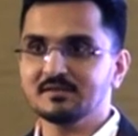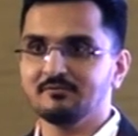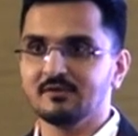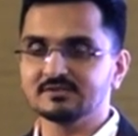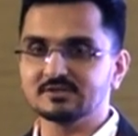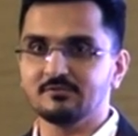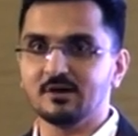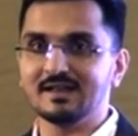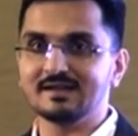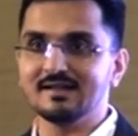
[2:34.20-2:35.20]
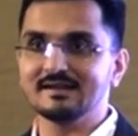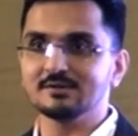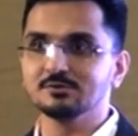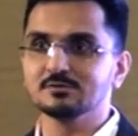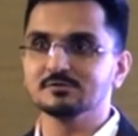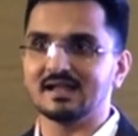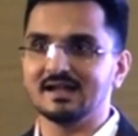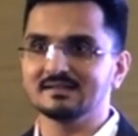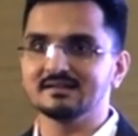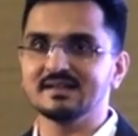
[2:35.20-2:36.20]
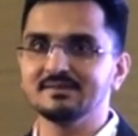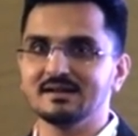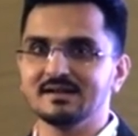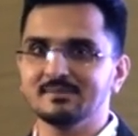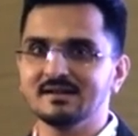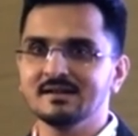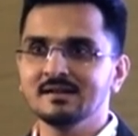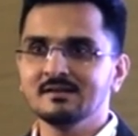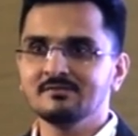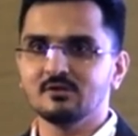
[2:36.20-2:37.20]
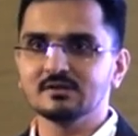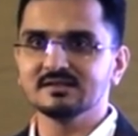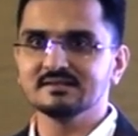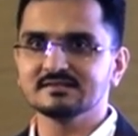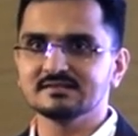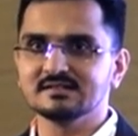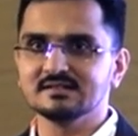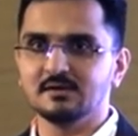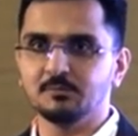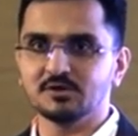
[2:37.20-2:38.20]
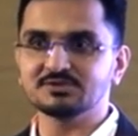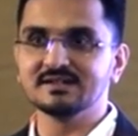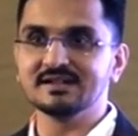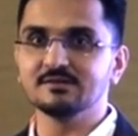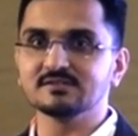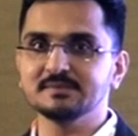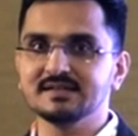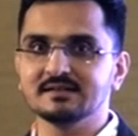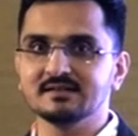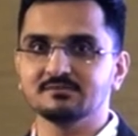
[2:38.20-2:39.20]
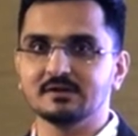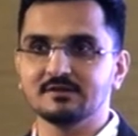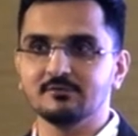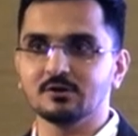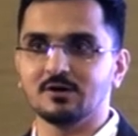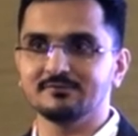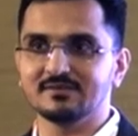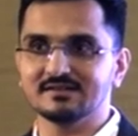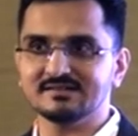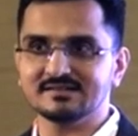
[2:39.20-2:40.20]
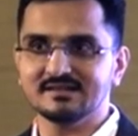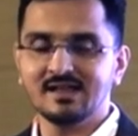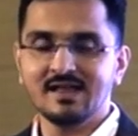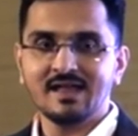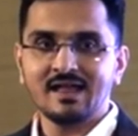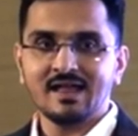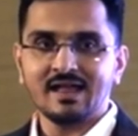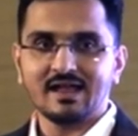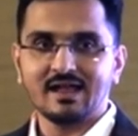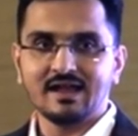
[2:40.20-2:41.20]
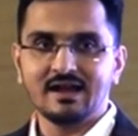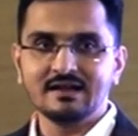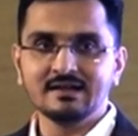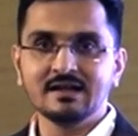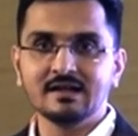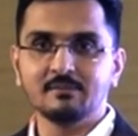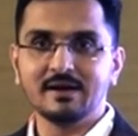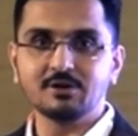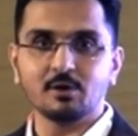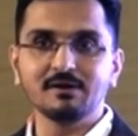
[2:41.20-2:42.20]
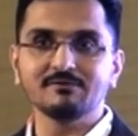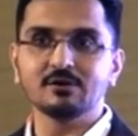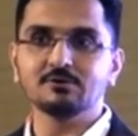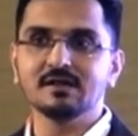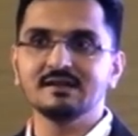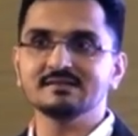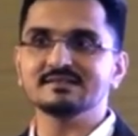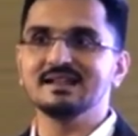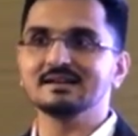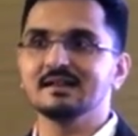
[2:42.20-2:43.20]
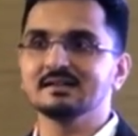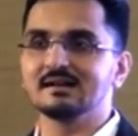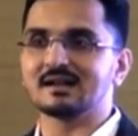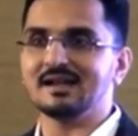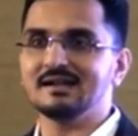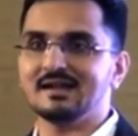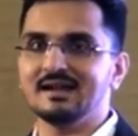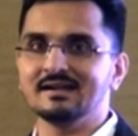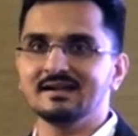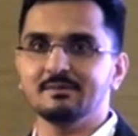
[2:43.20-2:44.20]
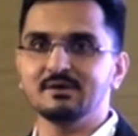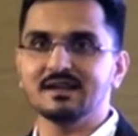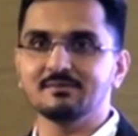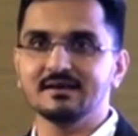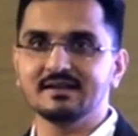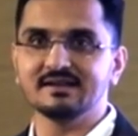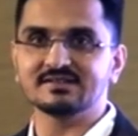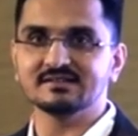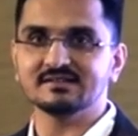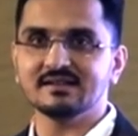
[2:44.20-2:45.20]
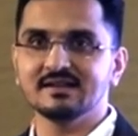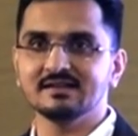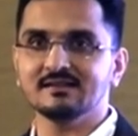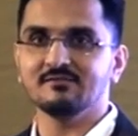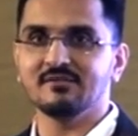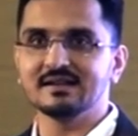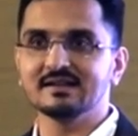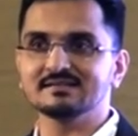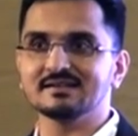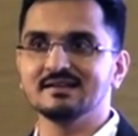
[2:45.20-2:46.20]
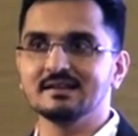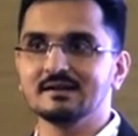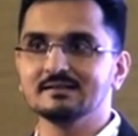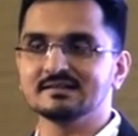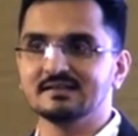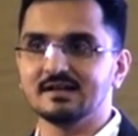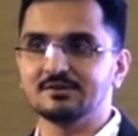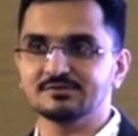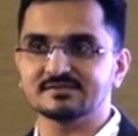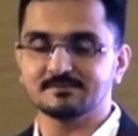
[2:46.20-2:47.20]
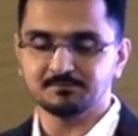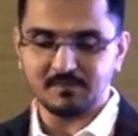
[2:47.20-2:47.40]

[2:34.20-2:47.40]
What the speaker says: First of all, I'd like to thank the team IMA for this opportunity to speak in this wonderful conference. And my topic for today is selecting the right anti-diabetic medication in various clinical scenarios.